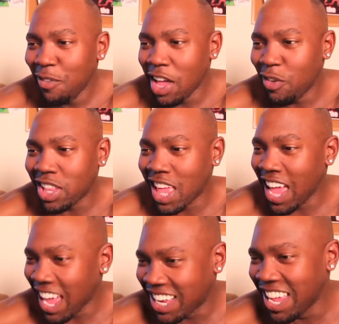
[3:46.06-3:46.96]
I'm like, what the
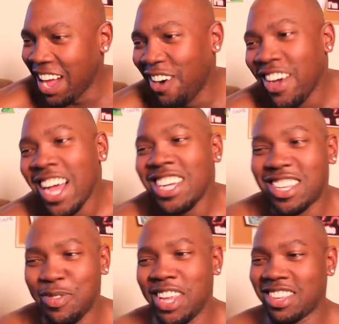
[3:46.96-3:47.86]
heck, yo? She
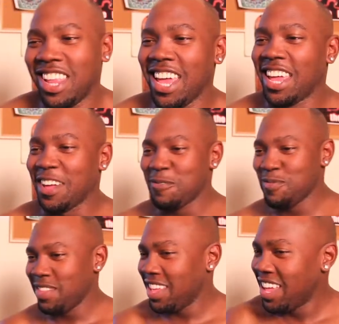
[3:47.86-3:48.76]
sent me this link.
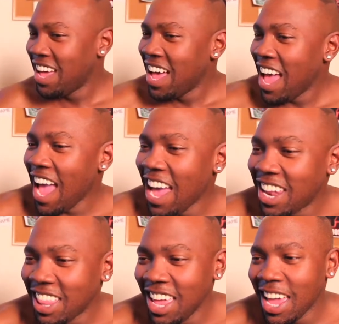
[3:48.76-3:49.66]

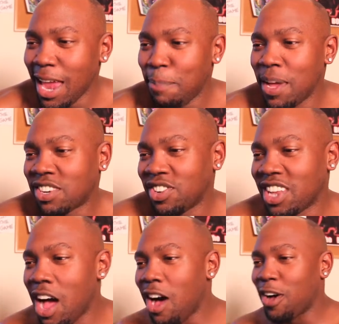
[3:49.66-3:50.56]
And the link had a picture of a
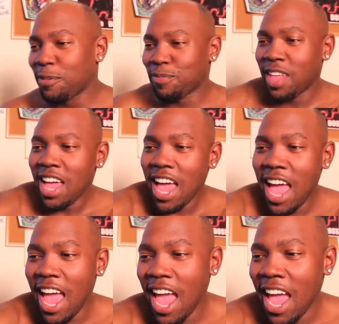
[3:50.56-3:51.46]
dog.
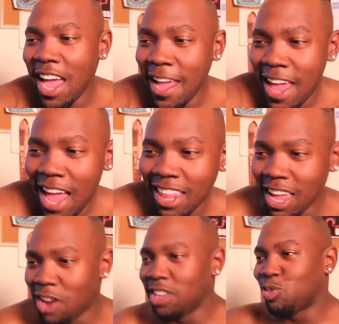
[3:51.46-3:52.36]
And it had
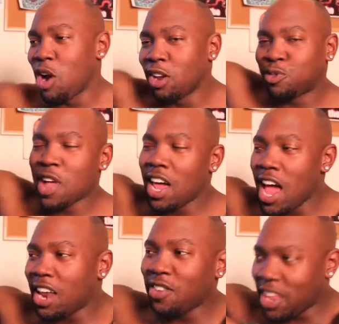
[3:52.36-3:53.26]
like all these words flying
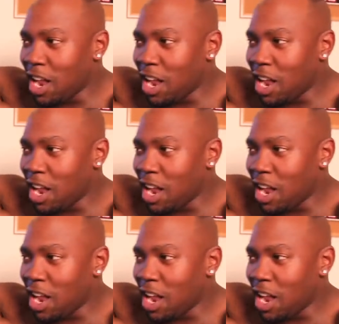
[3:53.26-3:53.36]
out of it.